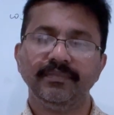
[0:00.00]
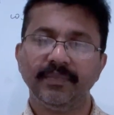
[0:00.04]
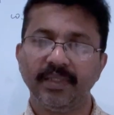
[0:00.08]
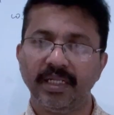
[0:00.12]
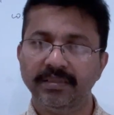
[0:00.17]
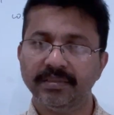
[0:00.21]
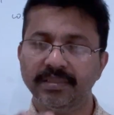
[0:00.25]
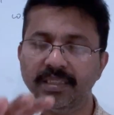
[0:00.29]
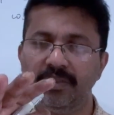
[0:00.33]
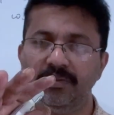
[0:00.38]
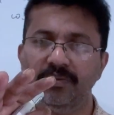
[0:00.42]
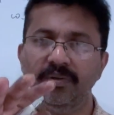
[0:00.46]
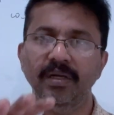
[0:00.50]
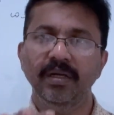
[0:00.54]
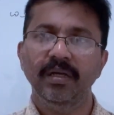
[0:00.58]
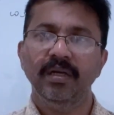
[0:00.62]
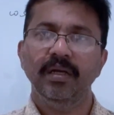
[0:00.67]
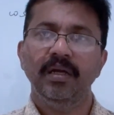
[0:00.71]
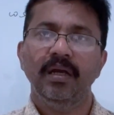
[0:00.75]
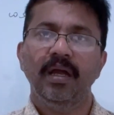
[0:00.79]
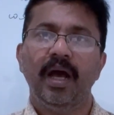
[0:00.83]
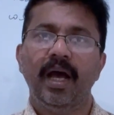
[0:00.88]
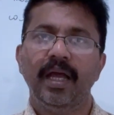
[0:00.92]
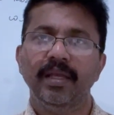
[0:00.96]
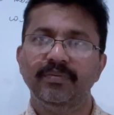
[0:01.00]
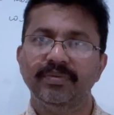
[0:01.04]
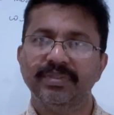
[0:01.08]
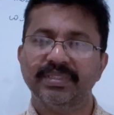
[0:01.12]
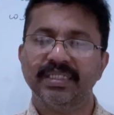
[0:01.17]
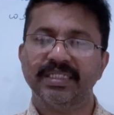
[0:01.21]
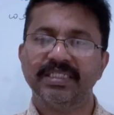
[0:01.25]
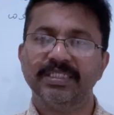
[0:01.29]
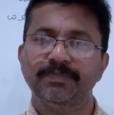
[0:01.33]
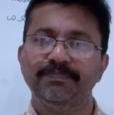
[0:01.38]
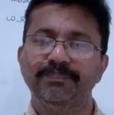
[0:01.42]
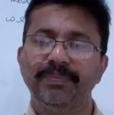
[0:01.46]
so I was
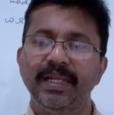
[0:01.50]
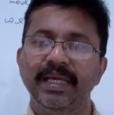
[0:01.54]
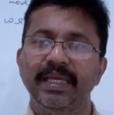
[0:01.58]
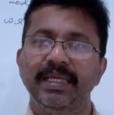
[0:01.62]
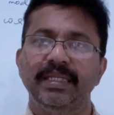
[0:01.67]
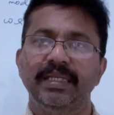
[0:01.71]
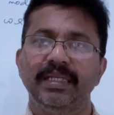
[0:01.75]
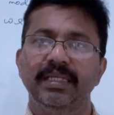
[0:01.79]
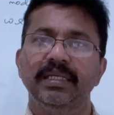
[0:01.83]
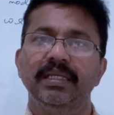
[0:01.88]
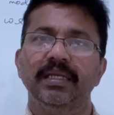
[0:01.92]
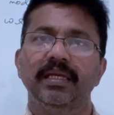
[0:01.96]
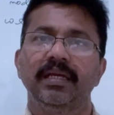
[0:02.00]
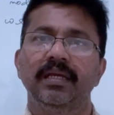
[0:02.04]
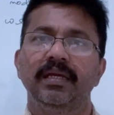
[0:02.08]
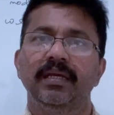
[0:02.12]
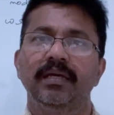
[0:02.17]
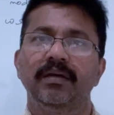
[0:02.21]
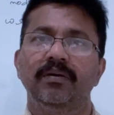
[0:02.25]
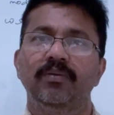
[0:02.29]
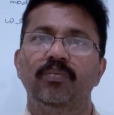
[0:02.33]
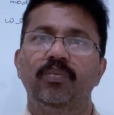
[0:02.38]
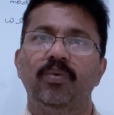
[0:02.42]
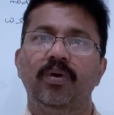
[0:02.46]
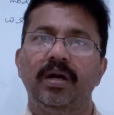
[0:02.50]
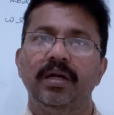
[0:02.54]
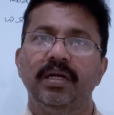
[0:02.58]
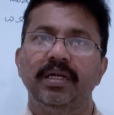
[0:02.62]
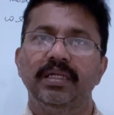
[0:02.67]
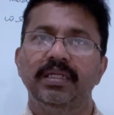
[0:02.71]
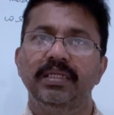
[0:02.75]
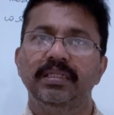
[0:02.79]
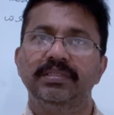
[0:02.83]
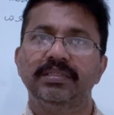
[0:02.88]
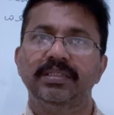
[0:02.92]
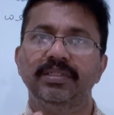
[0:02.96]
explaining what
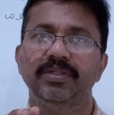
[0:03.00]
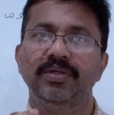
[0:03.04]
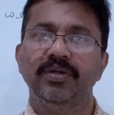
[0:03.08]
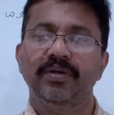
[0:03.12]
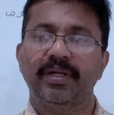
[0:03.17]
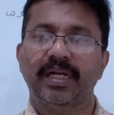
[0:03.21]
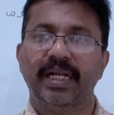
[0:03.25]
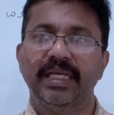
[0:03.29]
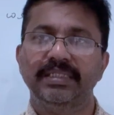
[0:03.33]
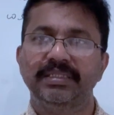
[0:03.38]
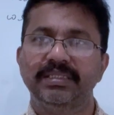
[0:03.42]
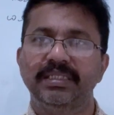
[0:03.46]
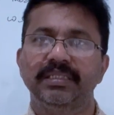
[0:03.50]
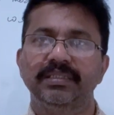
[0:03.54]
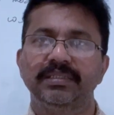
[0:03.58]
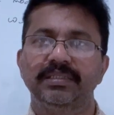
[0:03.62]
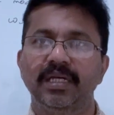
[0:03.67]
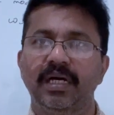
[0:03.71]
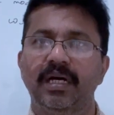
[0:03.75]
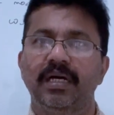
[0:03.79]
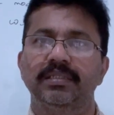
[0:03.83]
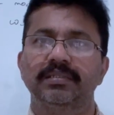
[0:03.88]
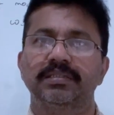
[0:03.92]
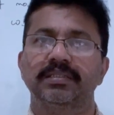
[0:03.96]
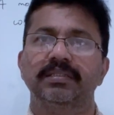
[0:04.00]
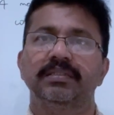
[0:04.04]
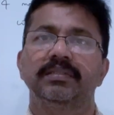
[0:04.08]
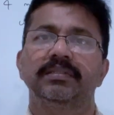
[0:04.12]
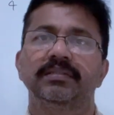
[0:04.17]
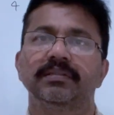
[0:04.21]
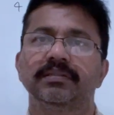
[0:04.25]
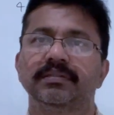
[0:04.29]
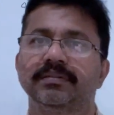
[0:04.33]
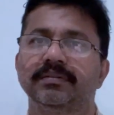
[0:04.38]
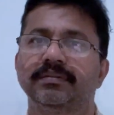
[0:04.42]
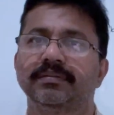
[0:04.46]
is your writing task.
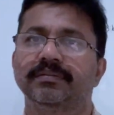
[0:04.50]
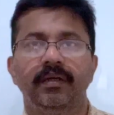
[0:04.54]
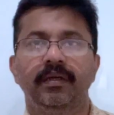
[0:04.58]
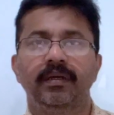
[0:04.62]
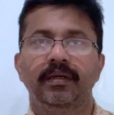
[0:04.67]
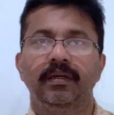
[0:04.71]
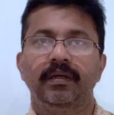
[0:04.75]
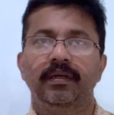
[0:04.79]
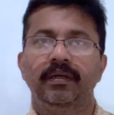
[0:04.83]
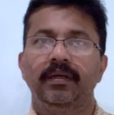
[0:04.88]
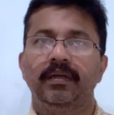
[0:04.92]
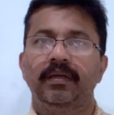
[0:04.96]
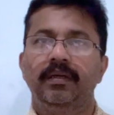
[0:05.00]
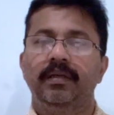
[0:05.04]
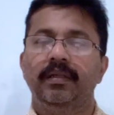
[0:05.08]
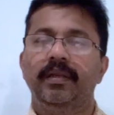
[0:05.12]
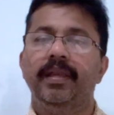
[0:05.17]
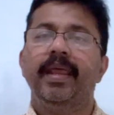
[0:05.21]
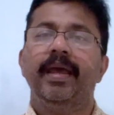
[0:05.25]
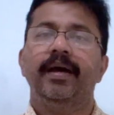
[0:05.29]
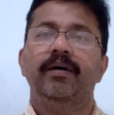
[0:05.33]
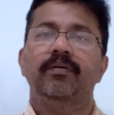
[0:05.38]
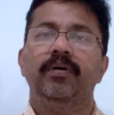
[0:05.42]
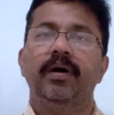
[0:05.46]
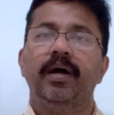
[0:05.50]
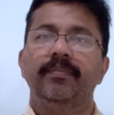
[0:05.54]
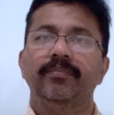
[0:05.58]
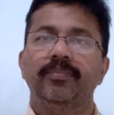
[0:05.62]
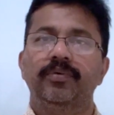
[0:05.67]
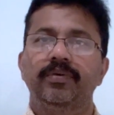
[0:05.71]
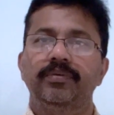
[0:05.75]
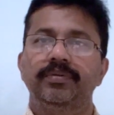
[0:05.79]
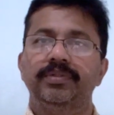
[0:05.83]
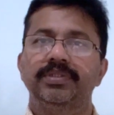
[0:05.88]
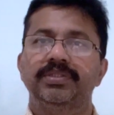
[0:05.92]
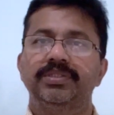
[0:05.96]
Now I'm
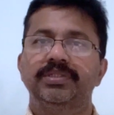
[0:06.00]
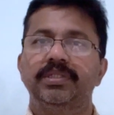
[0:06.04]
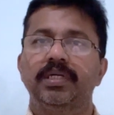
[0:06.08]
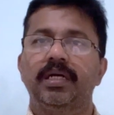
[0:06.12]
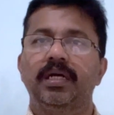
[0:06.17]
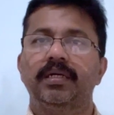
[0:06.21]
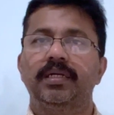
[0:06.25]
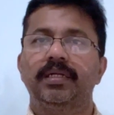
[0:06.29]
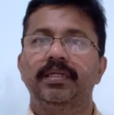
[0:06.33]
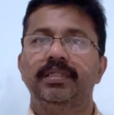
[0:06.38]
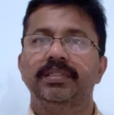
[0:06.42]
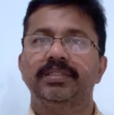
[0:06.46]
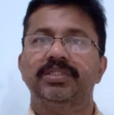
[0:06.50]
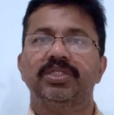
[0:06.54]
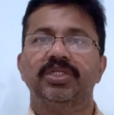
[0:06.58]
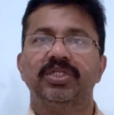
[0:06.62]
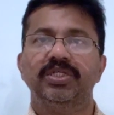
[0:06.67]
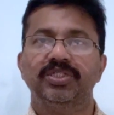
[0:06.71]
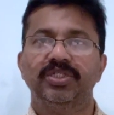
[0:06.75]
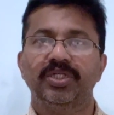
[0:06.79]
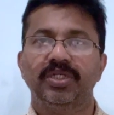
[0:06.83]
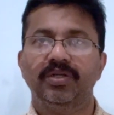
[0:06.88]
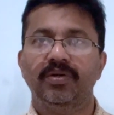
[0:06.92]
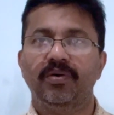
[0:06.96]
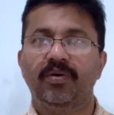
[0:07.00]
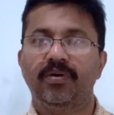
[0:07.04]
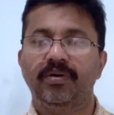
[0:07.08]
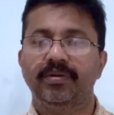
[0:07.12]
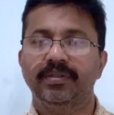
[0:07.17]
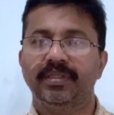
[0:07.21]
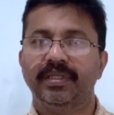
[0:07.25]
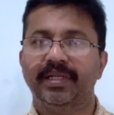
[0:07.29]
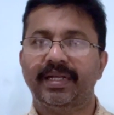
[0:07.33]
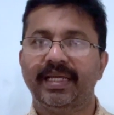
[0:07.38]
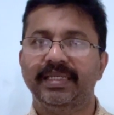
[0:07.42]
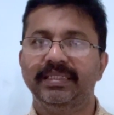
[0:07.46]
going to start a discussion on
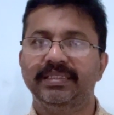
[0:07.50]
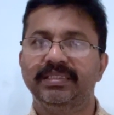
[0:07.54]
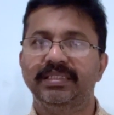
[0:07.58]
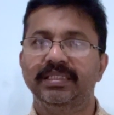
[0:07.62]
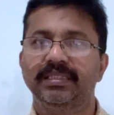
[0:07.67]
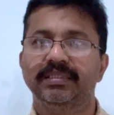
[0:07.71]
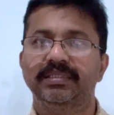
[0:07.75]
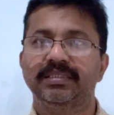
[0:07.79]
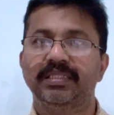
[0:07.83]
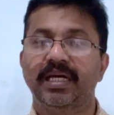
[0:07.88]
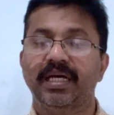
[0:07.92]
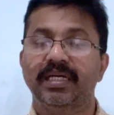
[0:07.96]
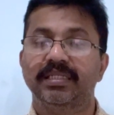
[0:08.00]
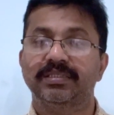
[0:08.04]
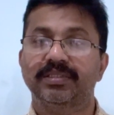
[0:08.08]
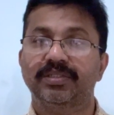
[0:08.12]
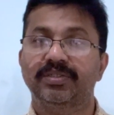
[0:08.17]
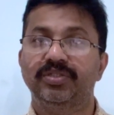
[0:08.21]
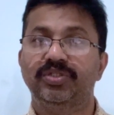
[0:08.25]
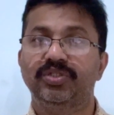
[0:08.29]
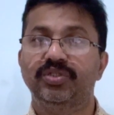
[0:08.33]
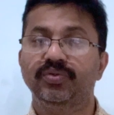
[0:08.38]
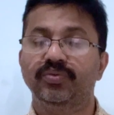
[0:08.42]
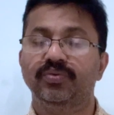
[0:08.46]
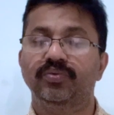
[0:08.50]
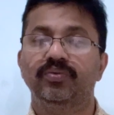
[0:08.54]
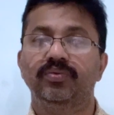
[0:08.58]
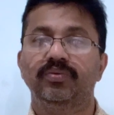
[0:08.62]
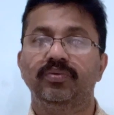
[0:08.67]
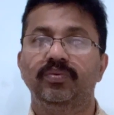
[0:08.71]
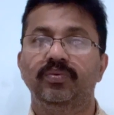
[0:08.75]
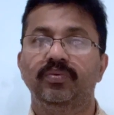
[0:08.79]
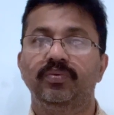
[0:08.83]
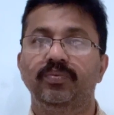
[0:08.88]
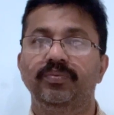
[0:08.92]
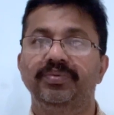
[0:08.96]
the writing task 2,
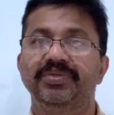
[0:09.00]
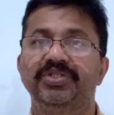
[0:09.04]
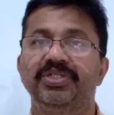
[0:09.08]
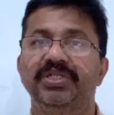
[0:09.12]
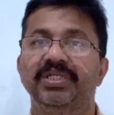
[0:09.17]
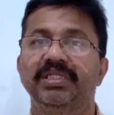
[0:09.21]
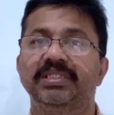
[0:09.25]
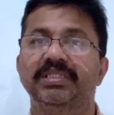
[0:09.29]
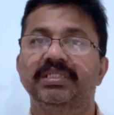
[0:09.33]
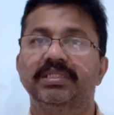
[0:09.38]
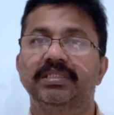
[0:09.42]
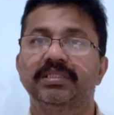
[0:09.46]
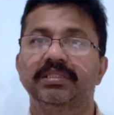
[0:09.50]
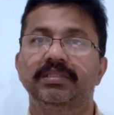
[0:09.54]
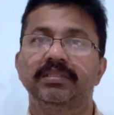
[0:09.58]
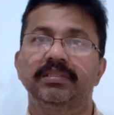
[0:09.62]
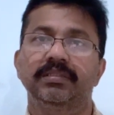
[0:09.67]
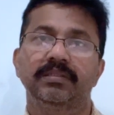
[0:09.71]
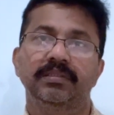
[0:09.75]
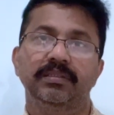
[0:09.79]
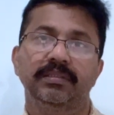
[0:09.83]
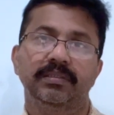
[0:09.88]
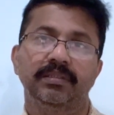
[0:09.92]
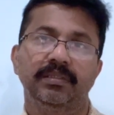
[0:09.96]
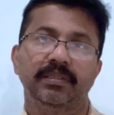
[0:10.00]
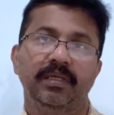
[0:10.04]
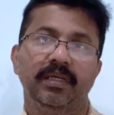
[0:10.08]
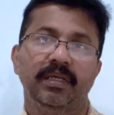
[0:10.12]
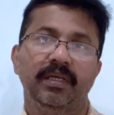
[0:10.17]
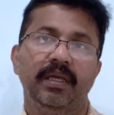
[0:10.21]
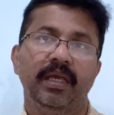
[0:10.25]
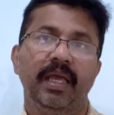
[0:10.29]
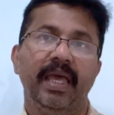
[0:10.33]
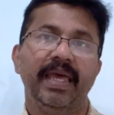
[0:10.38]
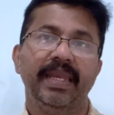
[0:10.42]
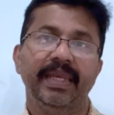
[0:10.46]
which is
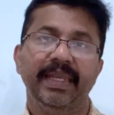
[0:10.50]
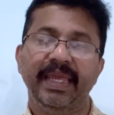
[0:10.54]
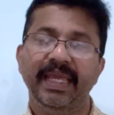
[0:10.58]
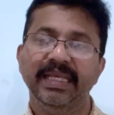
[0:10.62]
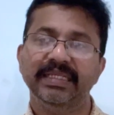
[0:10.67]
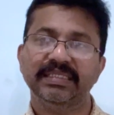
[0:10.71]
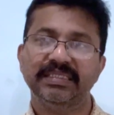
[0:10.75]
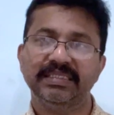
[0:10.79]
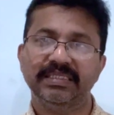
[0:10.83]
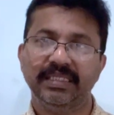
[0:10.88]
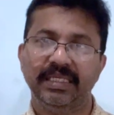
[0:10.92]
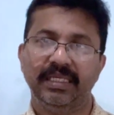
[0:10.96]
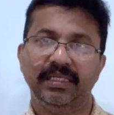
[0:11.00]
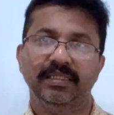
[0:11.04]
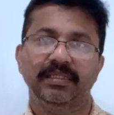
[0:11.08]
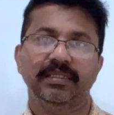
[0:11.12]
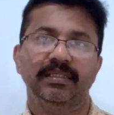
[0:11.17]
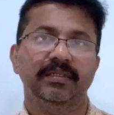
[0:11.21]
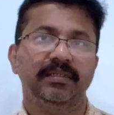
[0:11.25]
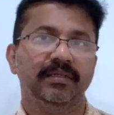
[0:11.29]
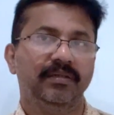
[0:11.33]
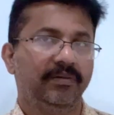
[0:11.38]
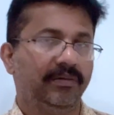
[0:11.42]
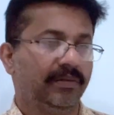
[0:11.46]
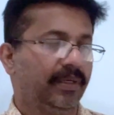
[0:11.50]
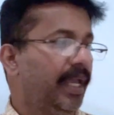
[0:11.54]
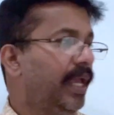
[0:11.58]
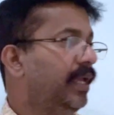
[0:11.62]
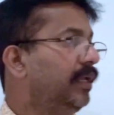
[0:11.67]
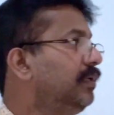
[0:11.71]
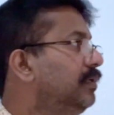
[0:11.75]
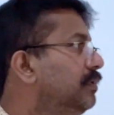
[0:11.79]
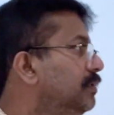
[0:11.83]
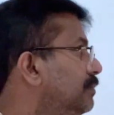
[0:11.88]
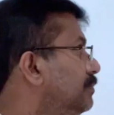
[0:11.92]
an essay. Okay,